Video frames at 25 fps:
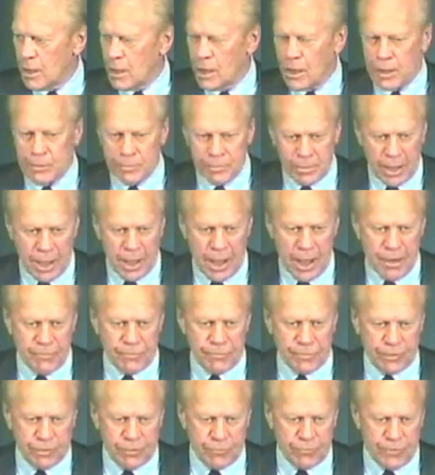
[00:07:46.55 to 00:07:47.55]
on
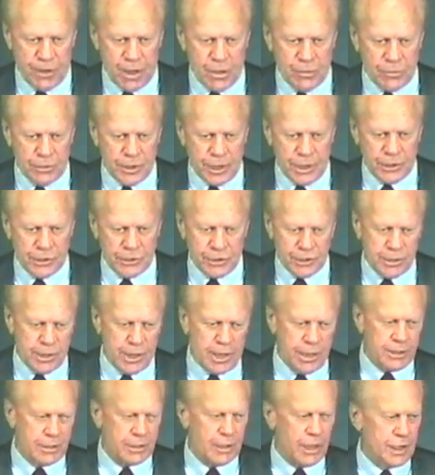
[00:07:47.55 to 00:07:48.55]
behalf of the foundation,
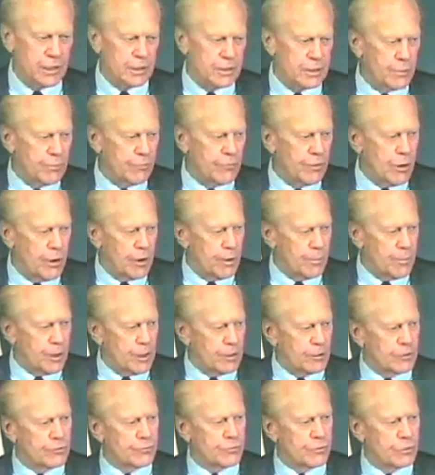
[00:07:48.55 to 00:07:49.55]
I thank them very
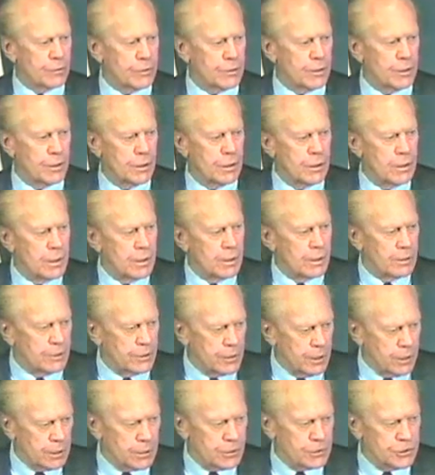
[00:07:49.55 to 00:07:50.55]
much for their
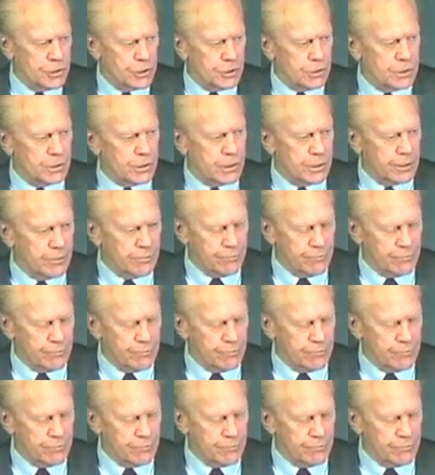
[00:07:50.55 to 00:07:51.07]
diligent and